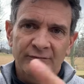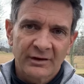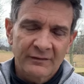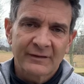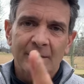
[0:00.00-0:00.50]
If
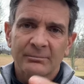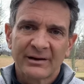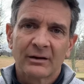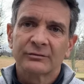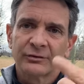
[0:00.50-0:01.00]
you hit that
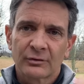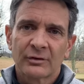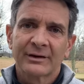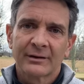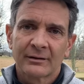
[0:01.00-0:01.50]
bell, you're
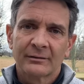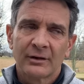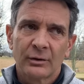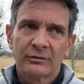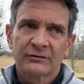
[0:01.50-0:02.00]
going to get a
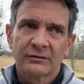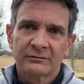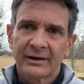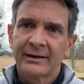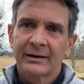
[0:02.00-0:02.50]
notice
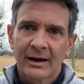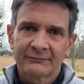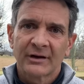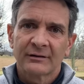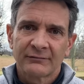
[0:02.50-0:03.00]
of, hey,
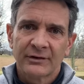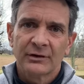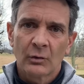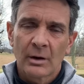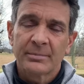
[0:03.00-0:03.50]
I've got a
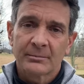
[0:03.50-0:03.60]
video up.